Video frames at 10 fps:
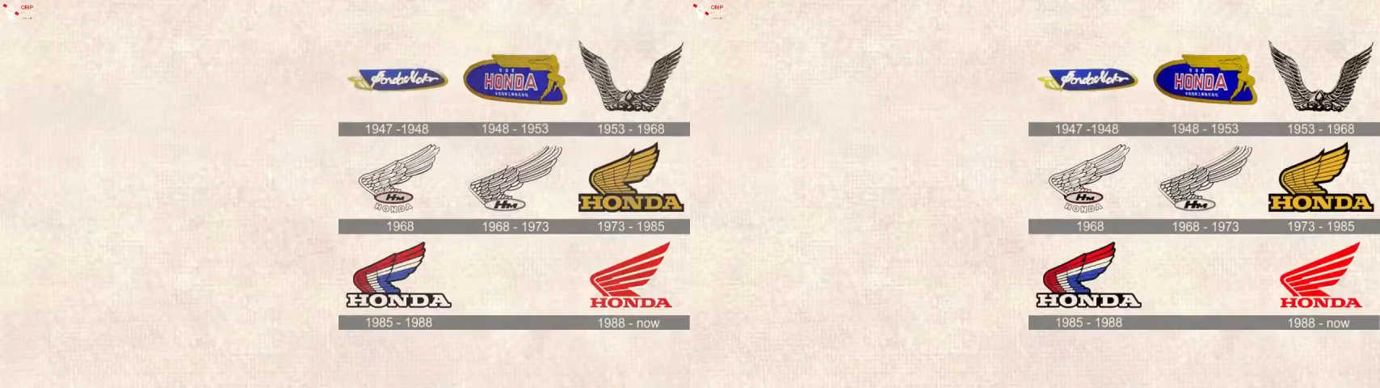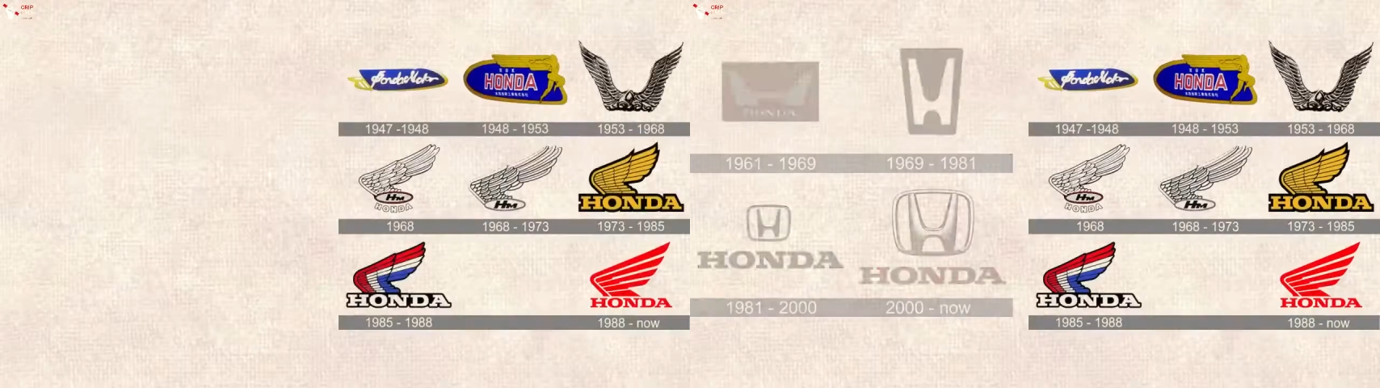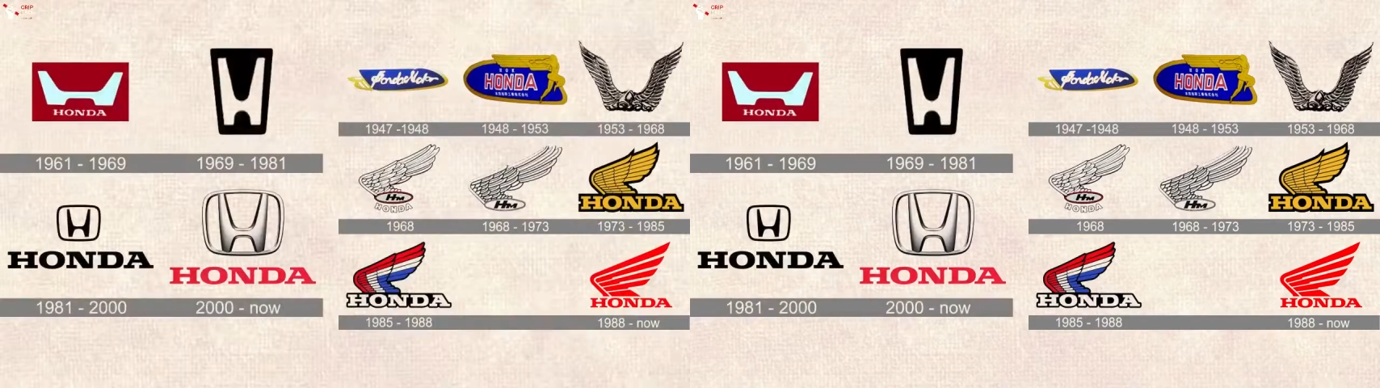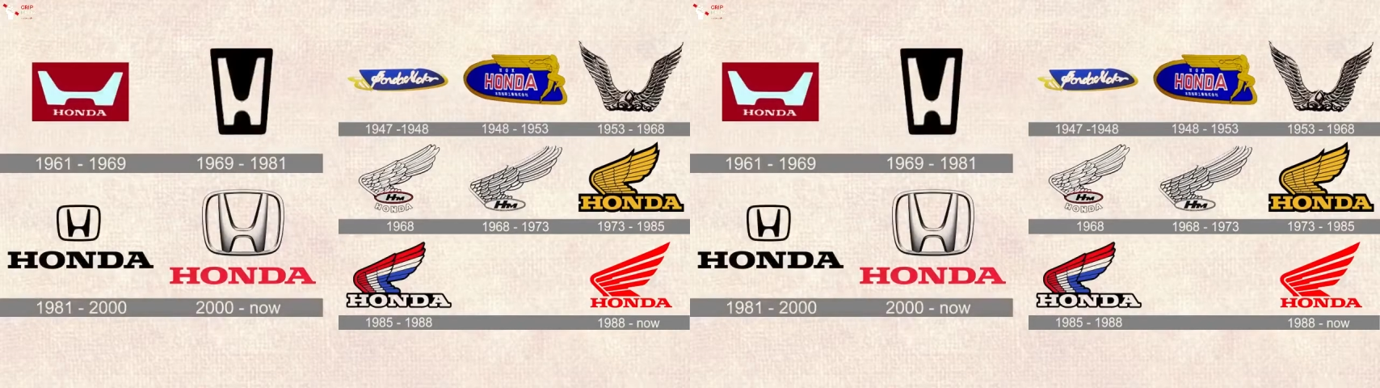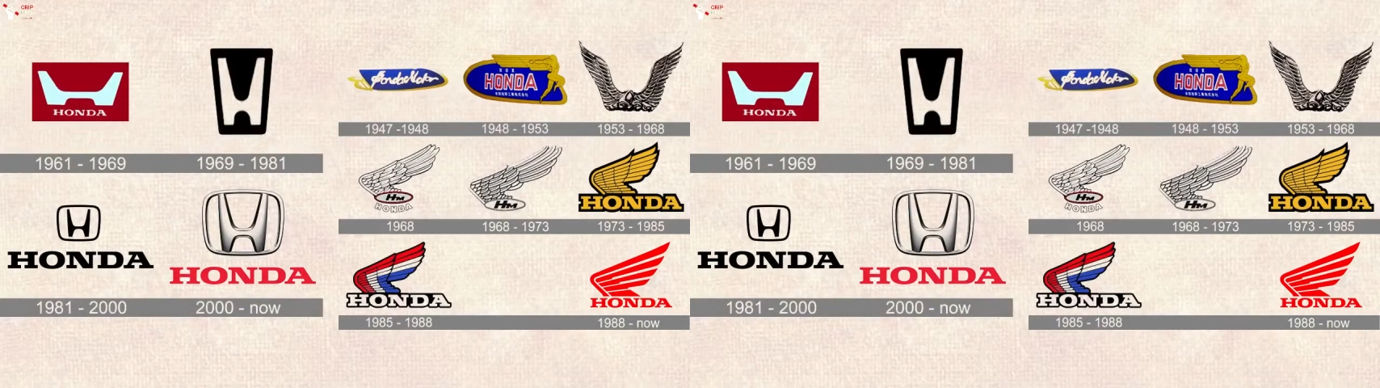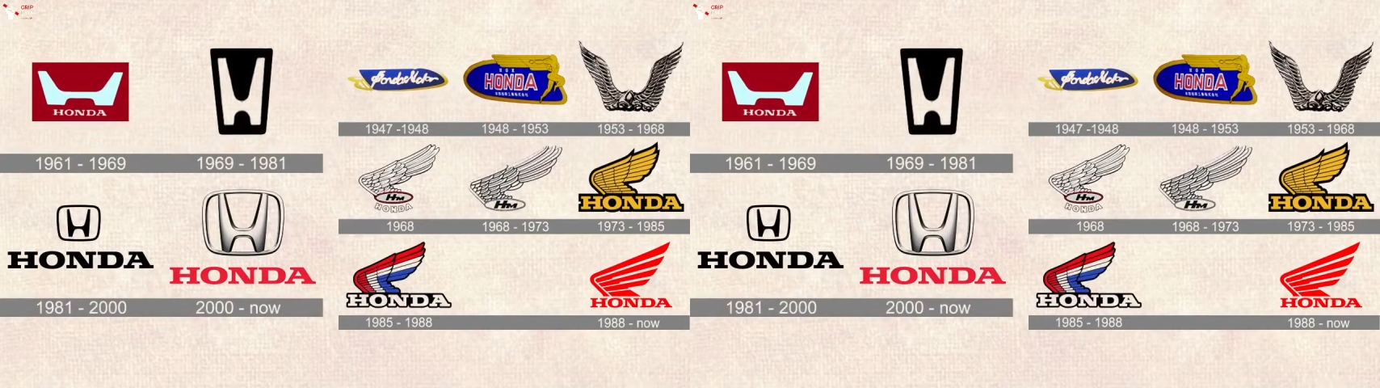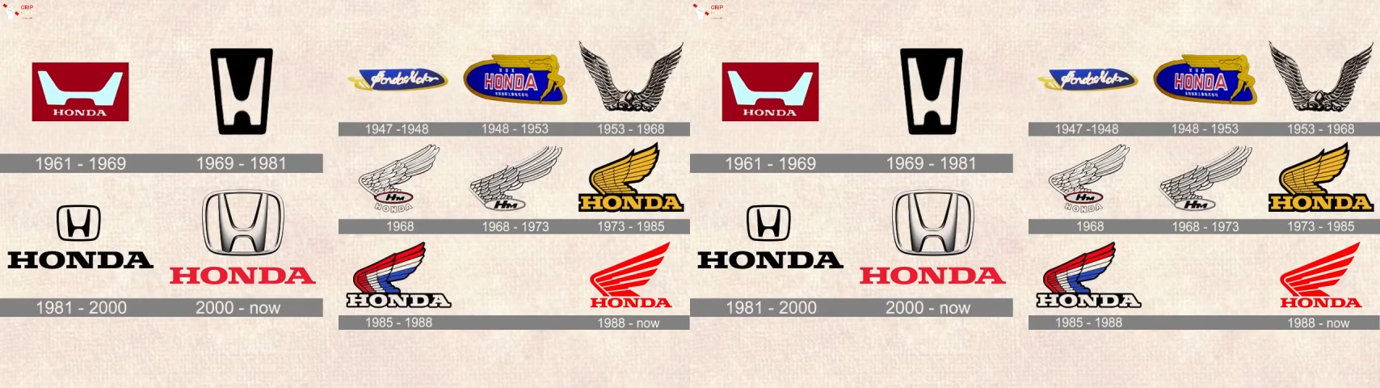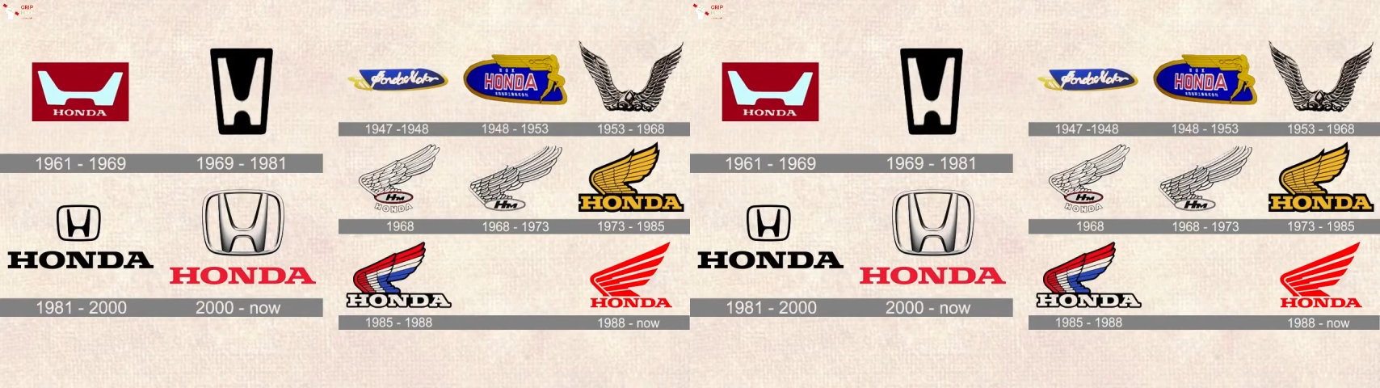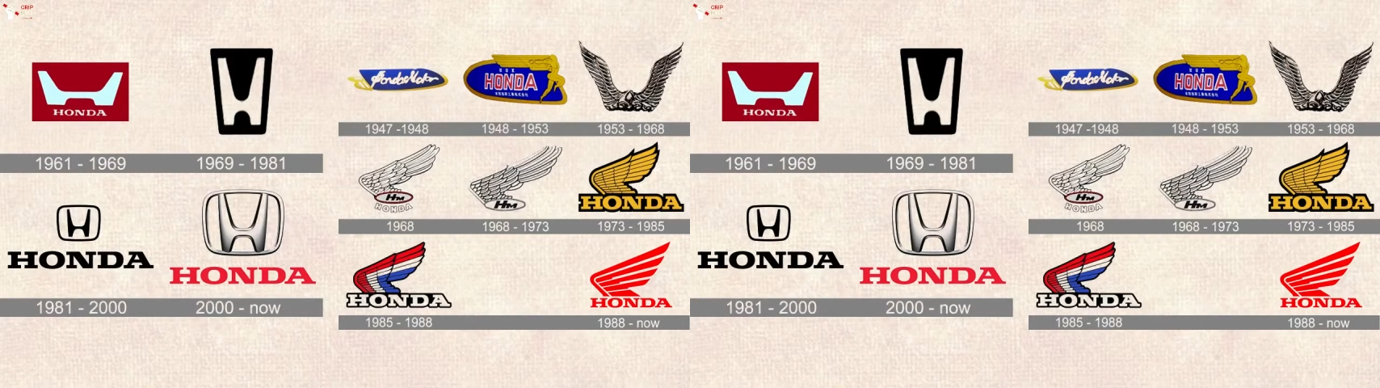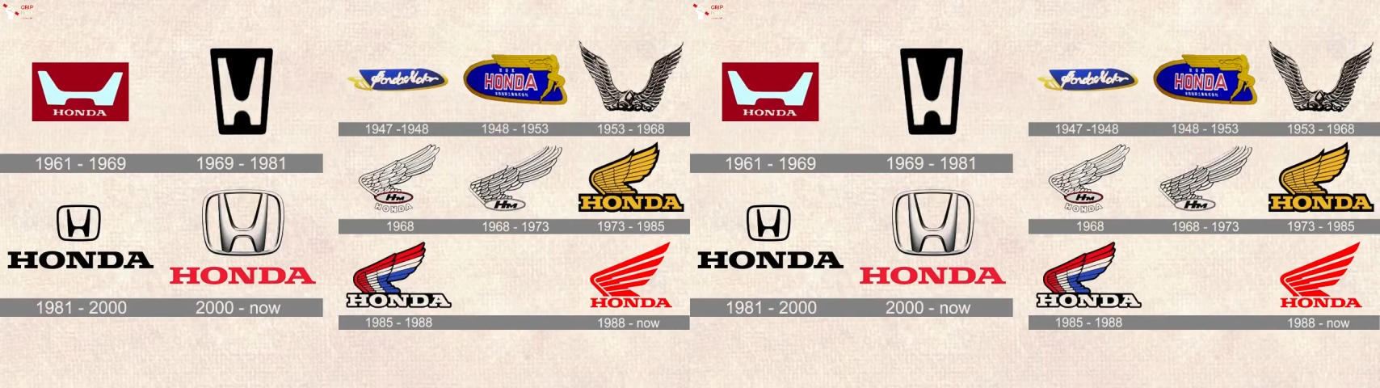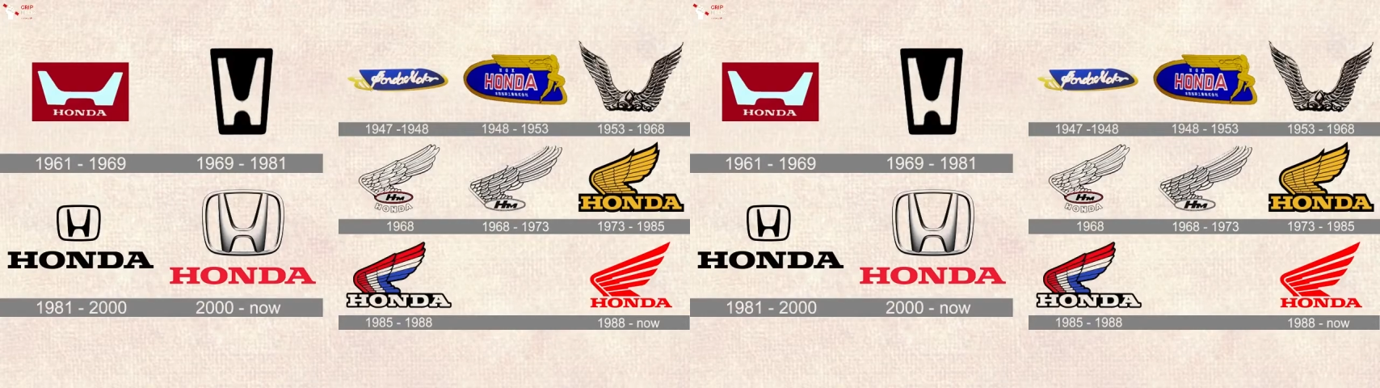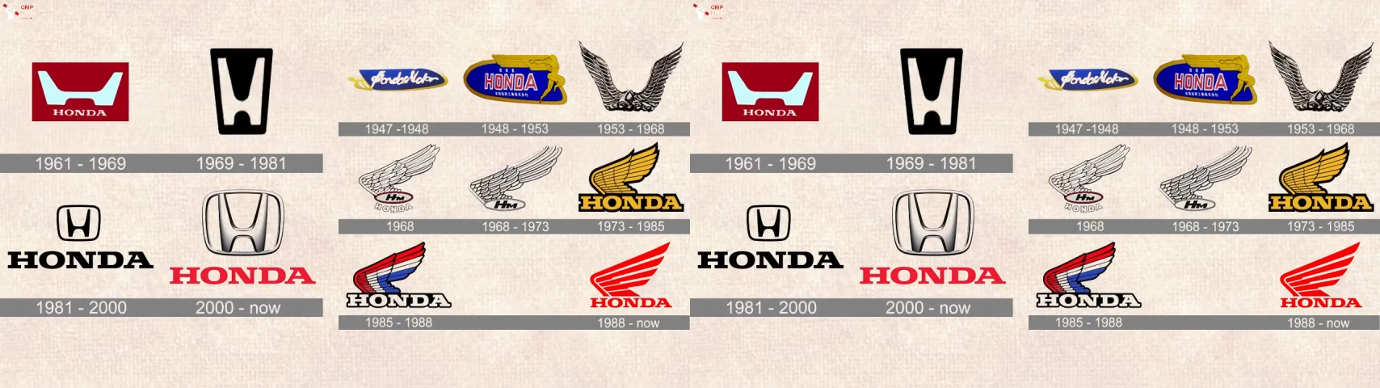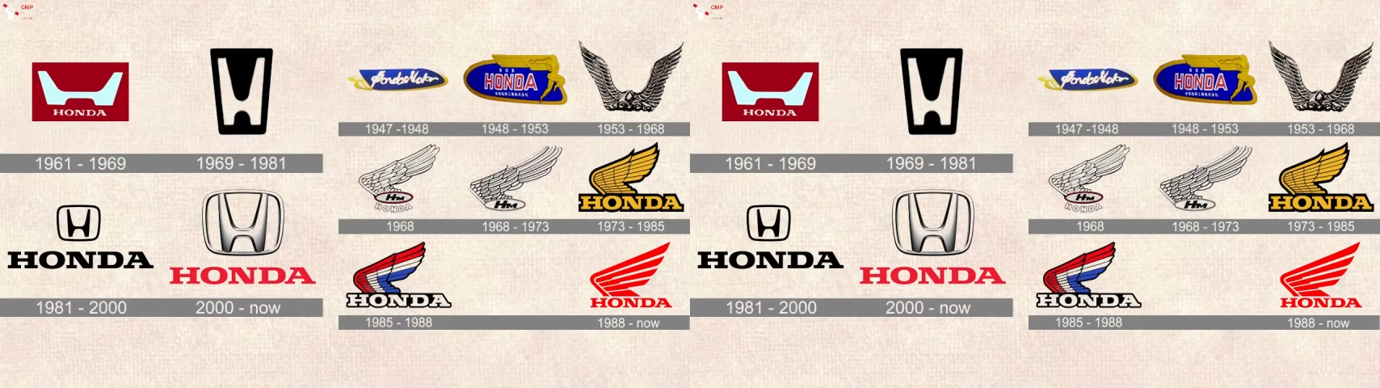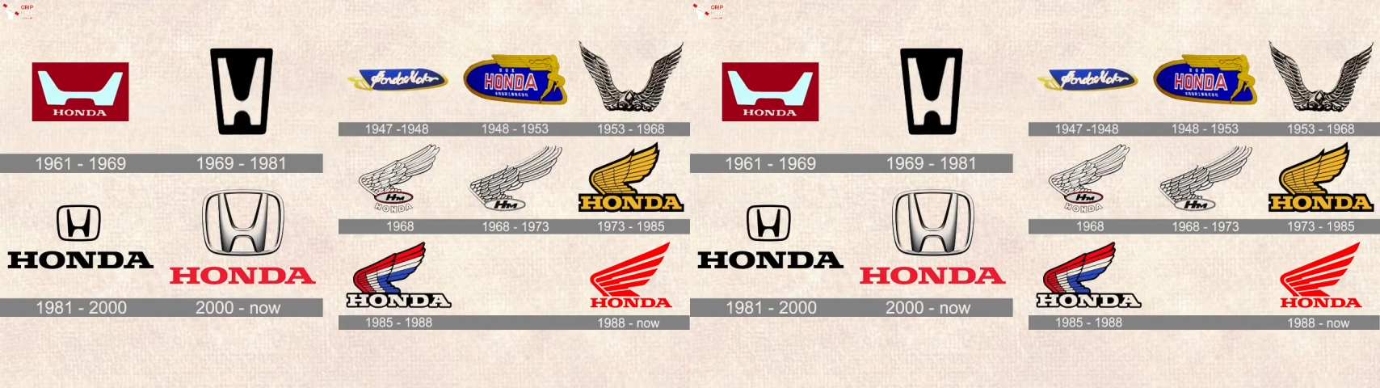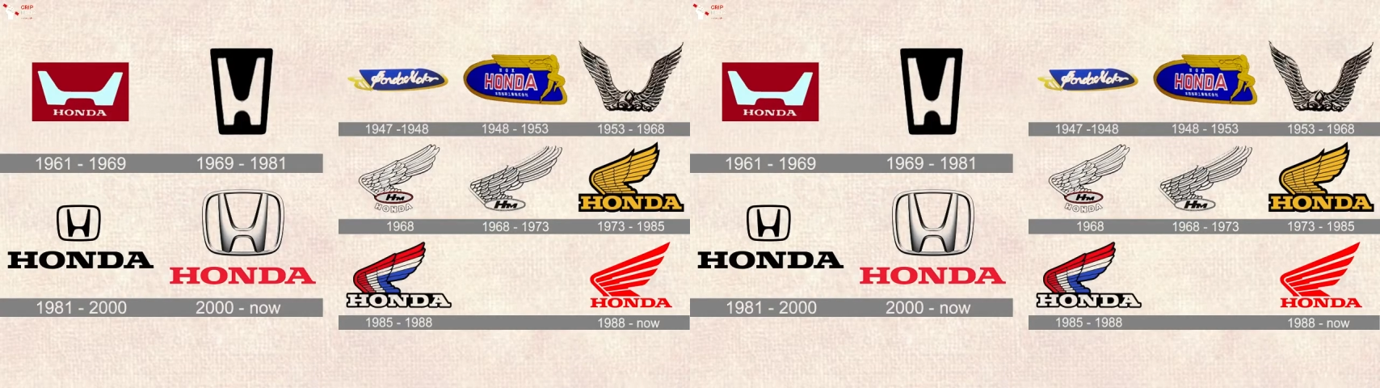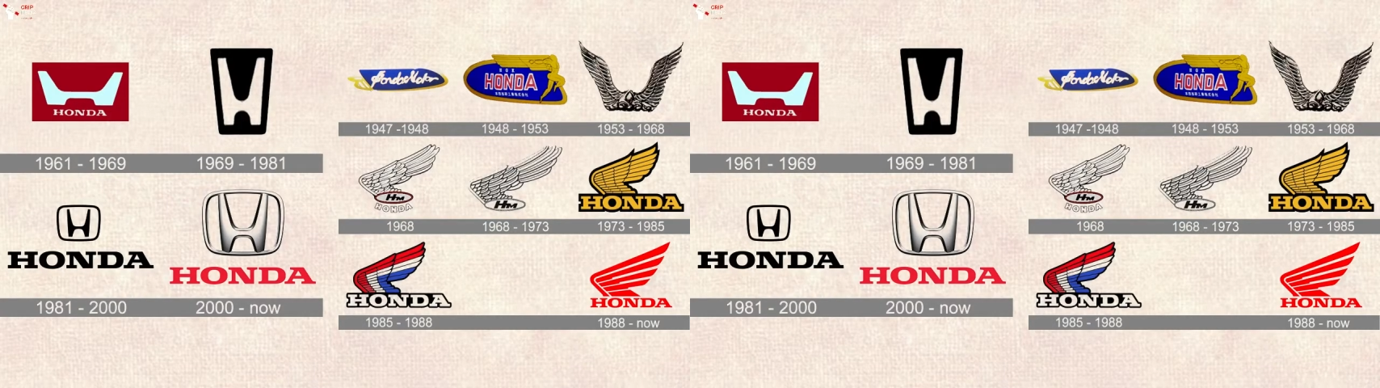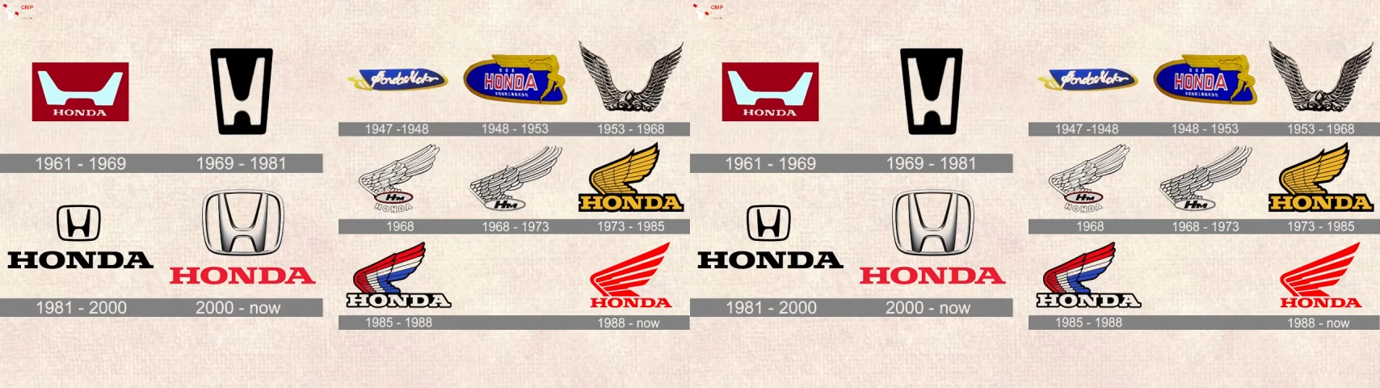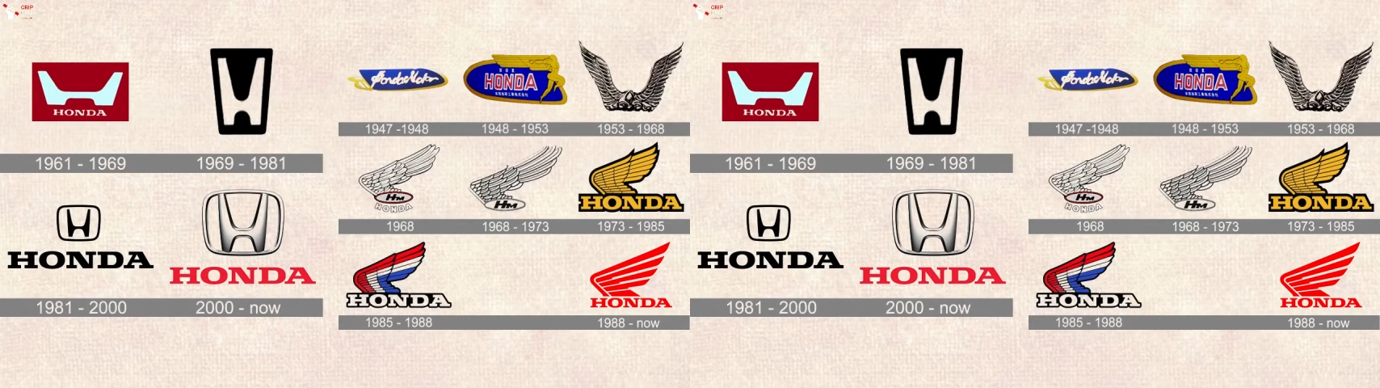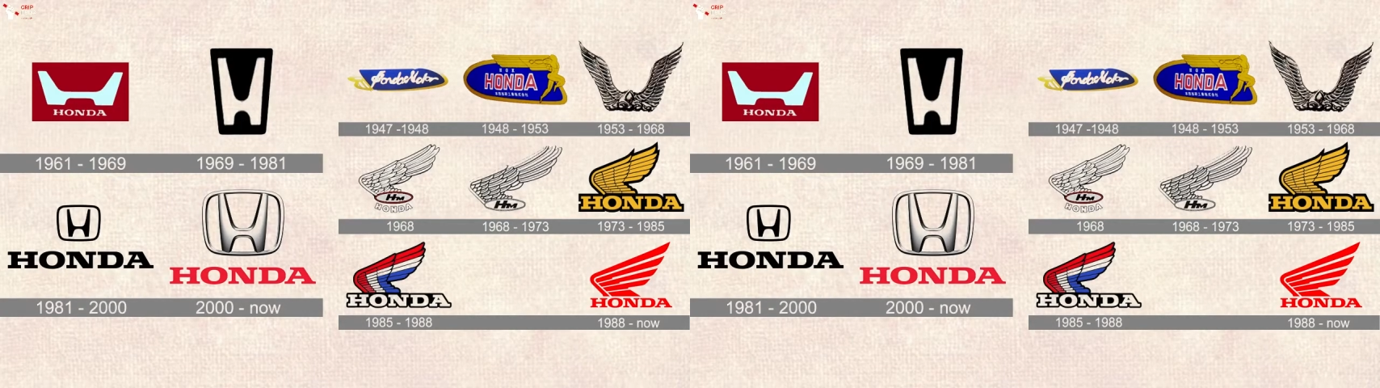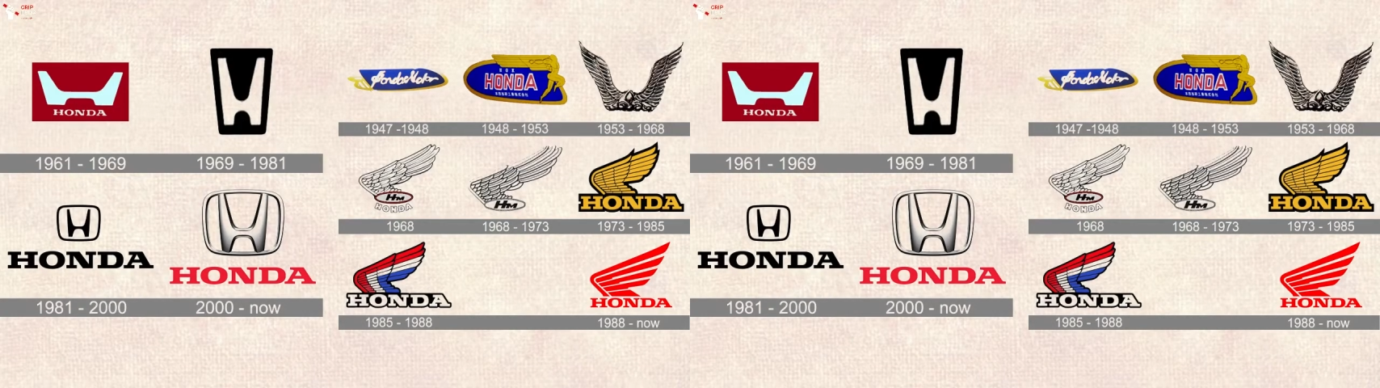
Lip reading: No face is visible, so there are no lips to read.